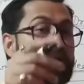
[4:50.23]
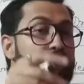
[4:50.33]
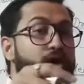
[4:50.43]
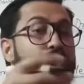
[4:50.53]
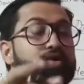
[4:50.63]

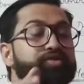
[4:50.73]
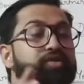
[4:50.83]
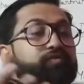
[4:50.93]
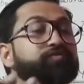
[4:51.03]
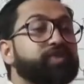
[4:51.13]
a
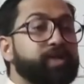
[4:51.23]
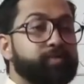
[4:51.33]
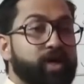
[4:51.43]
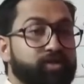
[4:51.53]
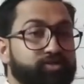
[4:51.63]
question of 3
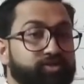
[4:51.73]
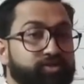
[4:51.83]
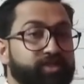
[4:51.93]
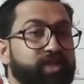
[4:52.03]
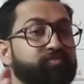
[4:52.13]
marks,
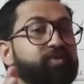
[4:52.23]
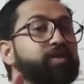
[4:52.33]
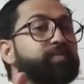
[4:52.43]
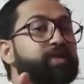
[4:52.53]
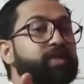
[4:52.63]
there
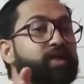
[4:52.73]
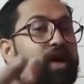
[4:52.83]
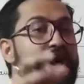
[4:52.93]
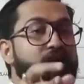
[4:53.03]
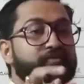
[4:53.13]
will be
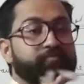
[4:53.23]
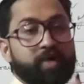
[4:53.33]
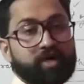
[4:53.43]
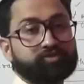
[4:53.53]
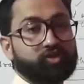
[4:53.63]
half
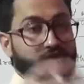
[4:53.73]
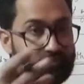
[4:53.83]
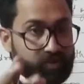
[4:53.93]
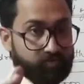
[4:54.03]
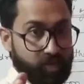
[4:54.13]
marks or
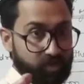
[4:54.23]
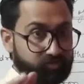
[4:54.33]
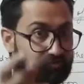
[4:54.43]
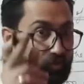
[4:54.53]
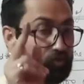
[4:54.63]
1
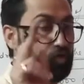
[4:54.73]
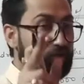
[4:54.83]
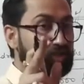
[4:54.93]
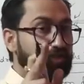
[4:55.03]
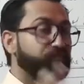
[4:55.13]
marks for quoting the